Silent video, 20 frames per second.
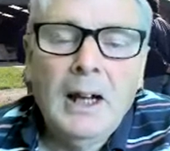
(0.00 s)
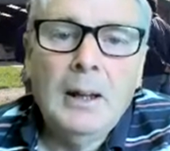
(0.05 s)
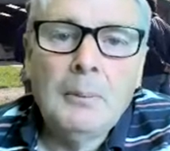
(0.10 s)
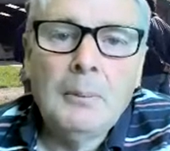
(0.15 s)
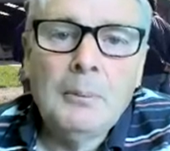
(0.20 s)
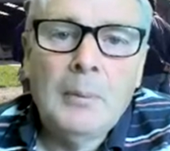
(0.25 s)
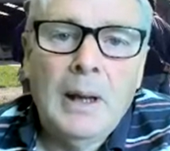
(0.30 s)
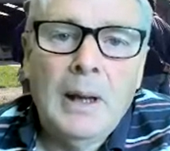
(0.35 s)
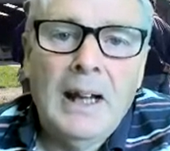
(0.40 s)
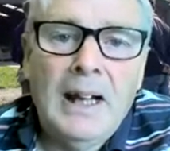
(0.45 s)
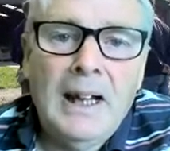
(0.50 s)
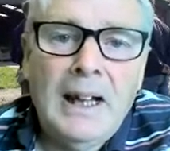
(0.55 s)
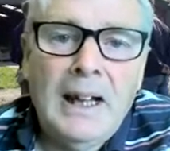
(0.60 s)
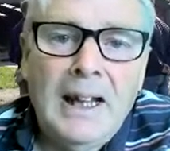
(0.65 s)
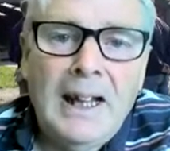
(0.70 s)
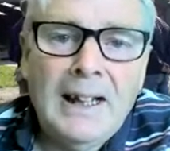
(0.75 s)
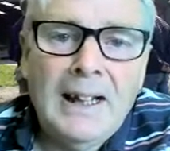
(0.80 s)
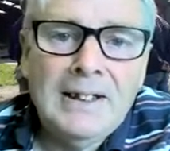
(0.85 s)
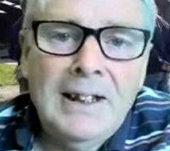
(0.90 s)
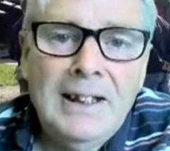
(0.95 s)

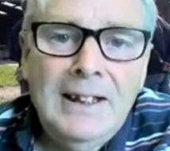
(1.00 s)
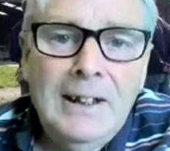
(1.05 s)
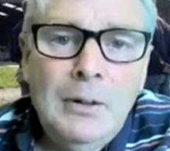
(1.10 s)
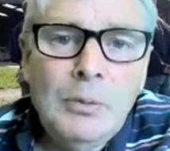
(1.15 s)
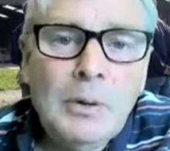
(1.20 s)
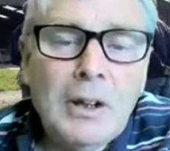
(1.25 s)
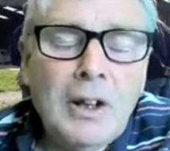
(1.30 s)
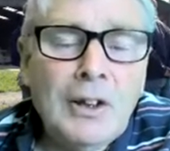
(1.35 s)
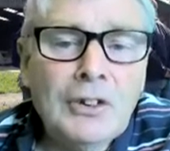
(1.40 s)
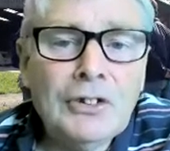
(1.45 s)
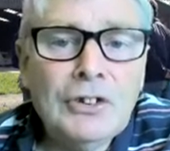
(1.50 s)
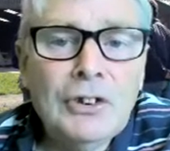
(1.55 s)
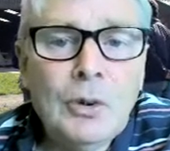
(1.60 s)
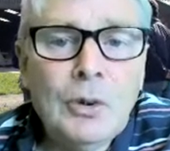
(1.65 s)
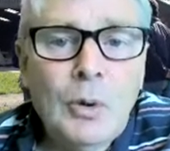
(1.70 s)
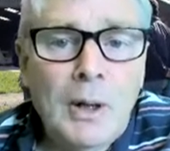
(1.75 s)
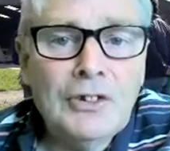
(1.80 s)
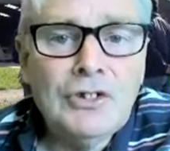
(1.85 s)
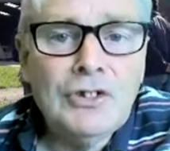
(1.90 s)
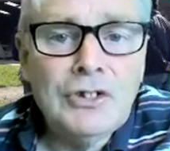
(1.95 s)
And he will ask
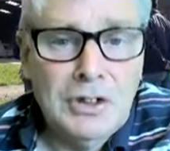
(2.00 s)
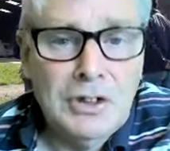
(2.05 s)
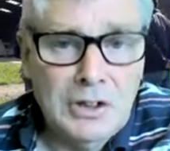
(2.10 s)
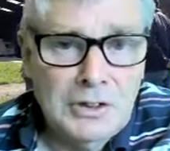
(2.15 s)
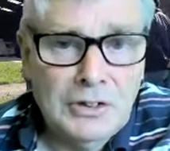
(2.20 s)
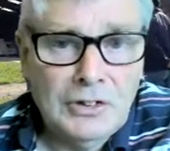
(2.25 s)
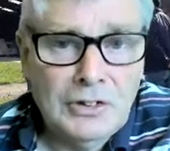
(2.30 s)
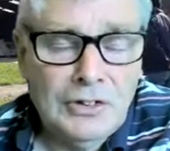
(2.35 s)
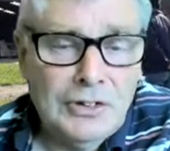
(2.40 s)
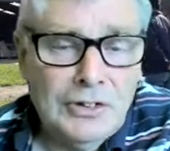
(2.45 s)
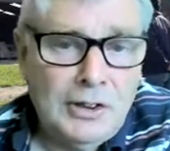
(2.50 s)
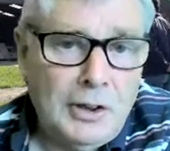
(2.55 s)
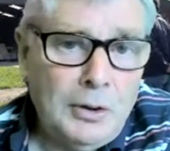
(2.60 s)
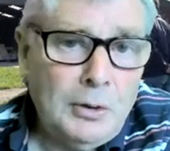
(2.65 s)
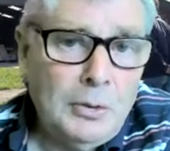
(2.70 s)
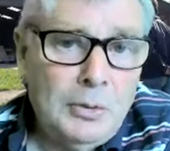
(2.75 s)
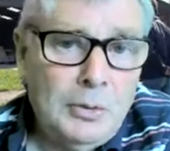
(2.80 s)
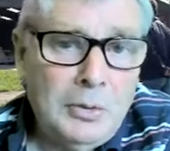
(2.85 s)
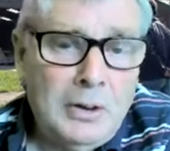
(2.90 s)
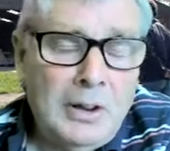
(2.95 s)
you questions,
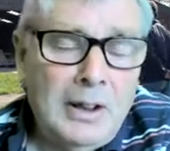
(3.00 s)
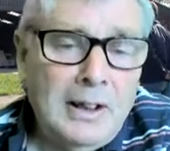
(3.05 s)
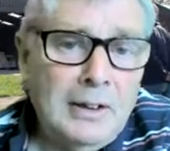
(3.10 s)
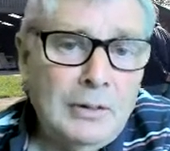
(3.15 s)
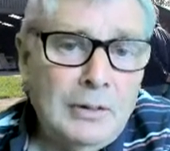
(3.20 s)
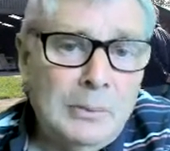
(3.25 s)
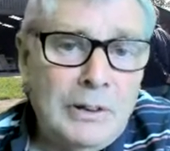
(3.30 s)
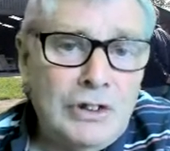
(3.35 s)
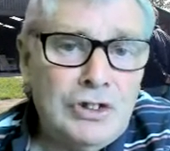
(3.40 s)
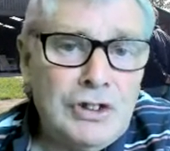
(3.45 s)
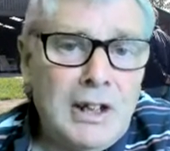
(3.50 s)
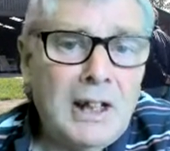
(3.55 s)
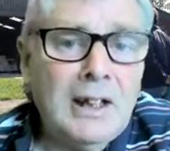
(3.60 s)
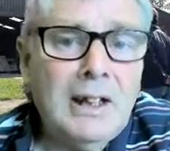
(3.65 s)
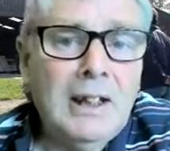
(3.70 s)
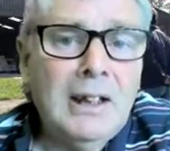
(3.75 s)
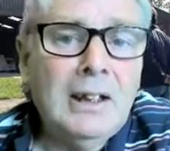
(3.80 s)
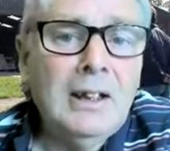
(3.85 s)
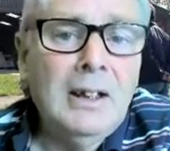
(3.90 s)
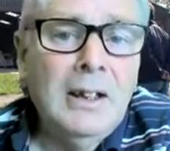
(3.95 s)
so he'll be
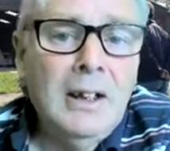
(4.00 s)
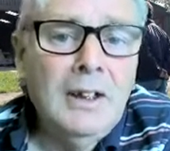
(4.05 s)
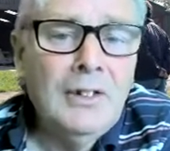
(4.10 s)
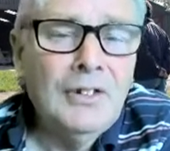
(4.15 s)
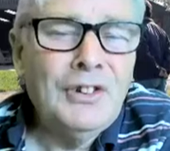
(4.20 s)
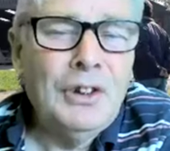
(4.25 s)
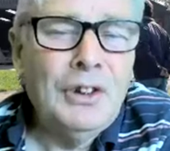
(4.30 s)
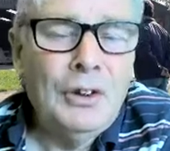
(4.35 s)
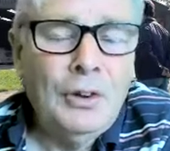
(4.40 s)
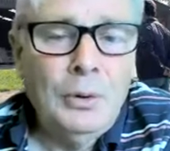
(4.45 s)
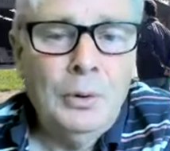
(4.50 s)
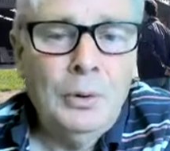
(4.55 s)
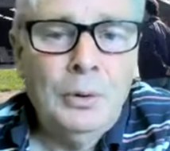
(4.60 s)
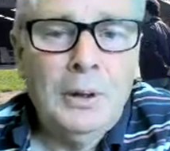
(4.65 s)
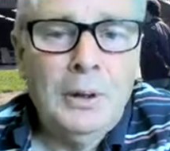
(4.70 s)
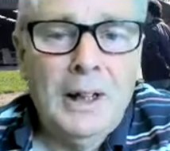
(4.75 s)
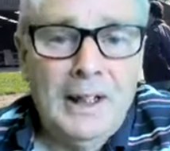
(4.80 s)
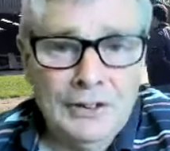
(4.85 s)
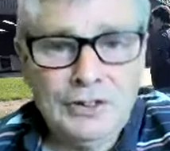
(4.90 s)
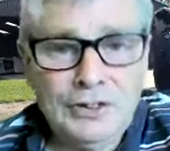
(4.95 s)
checking that
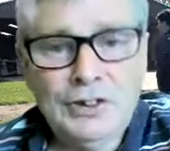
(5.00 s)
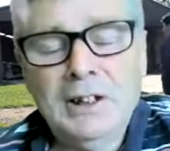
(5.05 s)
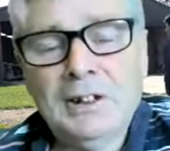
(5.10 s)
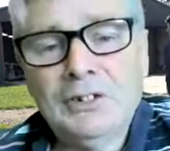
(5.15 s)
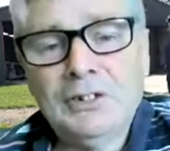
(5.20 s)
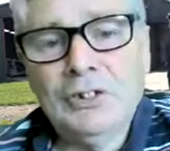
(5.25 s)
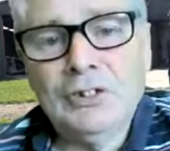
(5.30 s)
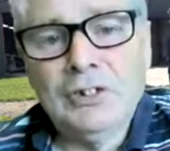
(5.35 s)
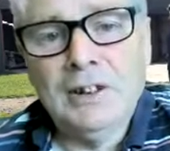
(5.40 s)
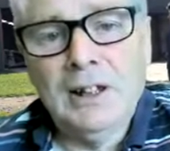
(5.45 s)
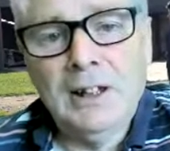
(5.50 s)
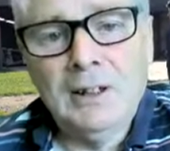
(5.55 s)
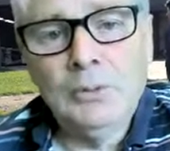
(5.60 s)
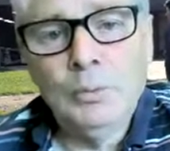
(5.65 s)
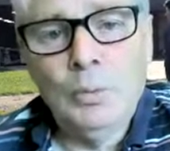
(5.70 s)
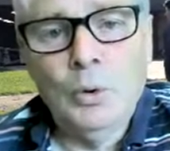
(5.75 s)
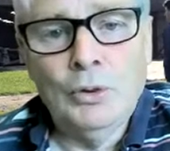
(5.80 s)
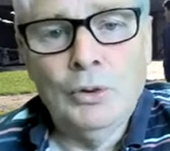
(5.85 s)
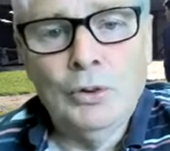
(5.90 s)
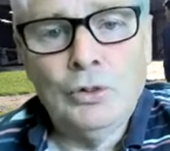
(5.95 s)
you actually
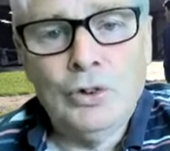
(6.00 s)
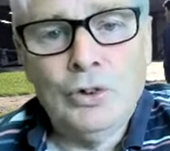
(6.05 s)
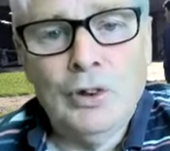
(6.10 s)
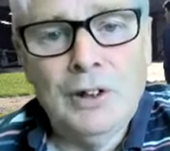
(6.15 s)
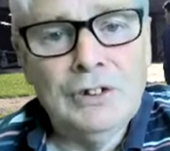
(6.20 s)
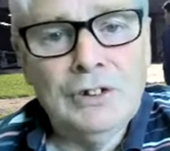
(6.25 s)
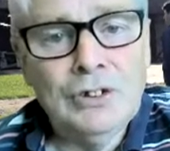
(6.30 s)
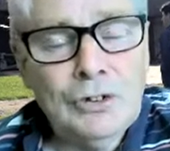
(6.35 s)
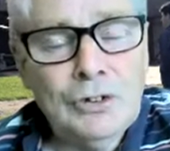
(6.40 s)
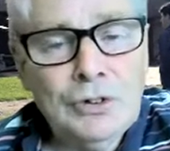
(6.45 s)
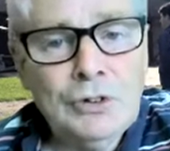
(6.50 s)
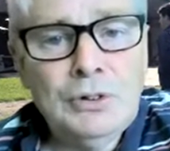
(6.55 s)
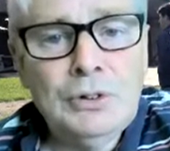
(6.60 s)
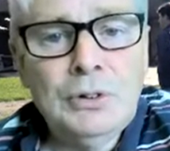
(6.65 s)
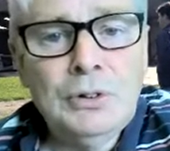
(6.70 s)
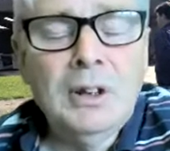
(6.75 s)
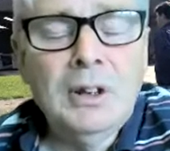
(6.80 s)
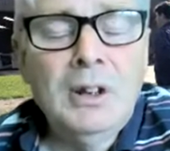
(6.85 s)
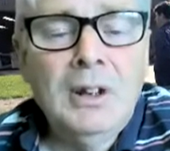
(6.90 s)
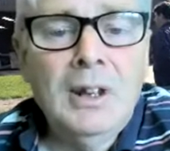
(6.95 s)
understand what you're trying to
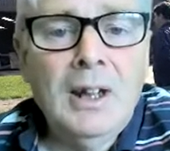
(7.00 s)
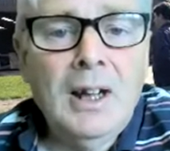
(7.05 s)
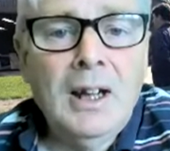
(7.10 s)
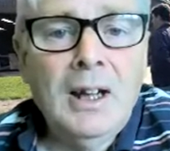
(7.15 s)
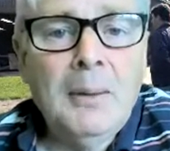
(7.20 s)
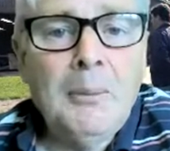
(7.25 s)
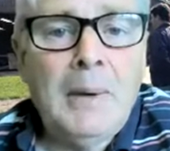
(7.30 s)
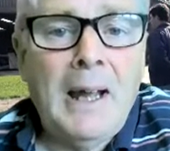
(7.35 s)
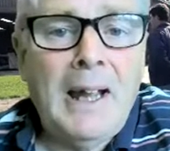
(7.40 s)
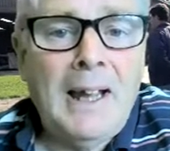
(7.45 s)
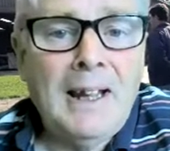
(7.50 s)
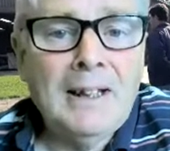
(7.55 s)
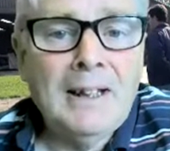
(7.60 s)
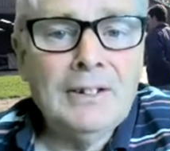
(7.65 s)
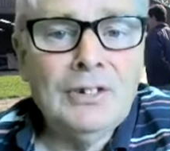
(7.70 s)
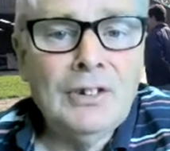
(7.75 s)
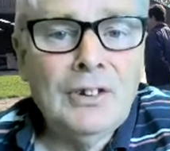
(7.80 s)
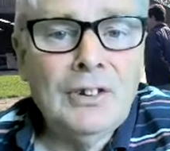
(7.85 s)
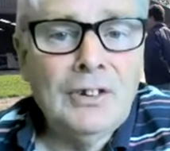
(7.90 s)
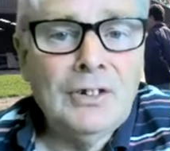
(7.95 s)
do,
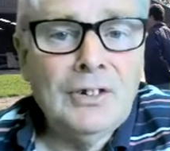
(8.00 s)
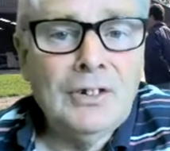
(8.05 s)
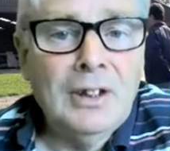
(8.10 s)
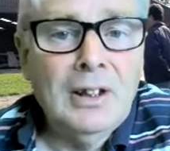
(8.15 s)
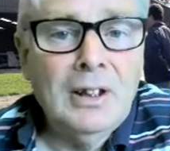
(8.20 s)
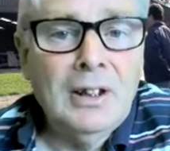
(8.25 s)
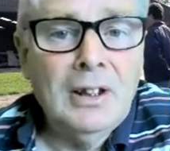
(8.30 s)
and